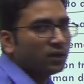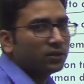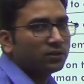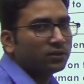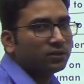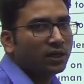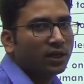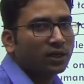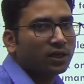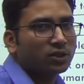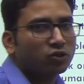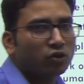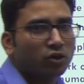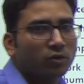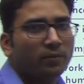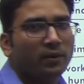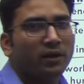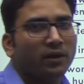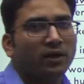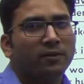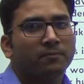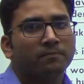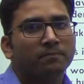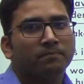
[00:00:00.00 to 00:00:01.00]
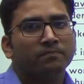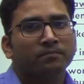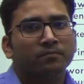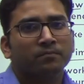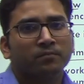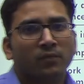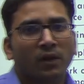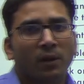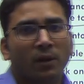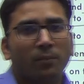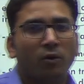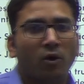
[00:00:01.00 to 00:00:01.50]
there should be
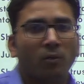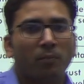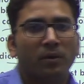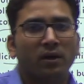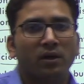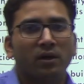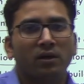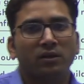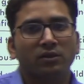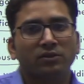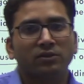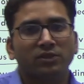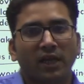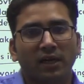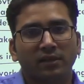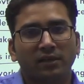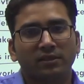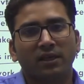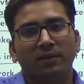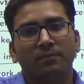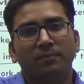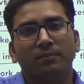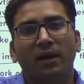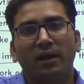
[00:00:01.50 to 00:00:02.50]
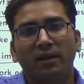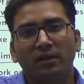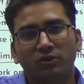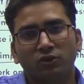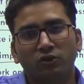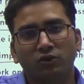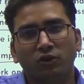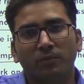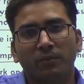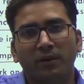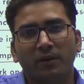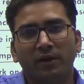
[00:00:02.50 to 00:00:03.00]
proper checks and balance
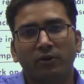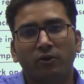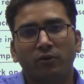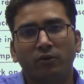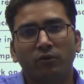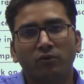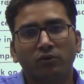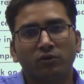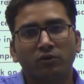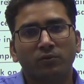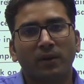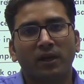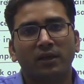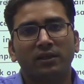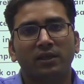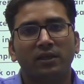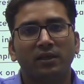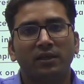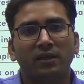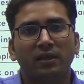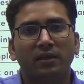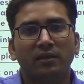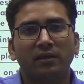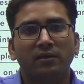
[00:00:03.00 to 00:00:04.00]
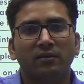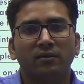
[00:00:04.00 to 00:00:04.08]
should be introduced by the